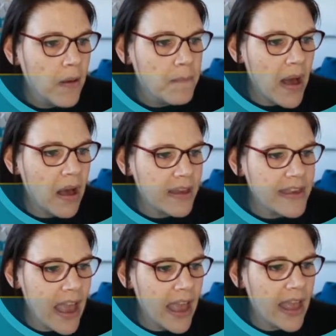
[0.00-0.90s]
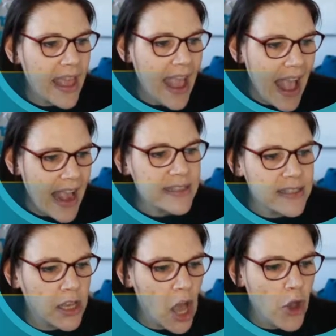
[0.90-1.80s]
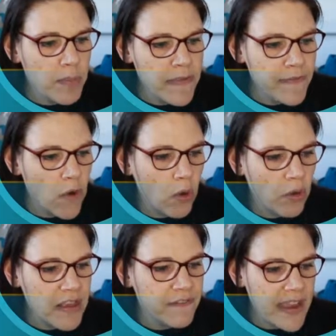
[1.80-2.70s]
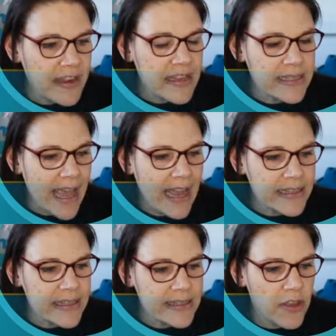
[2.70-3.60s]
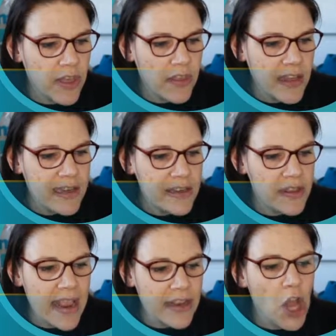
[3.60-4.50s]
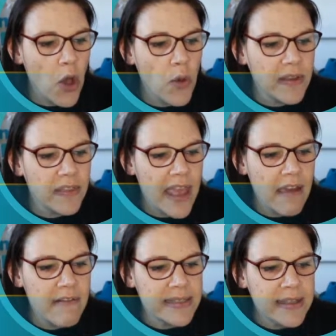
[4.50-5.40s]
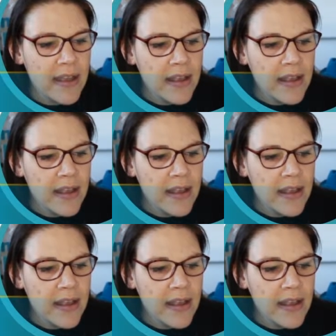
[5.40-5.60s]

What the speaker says: but yet it has to go before the event is added, so that it knows that there is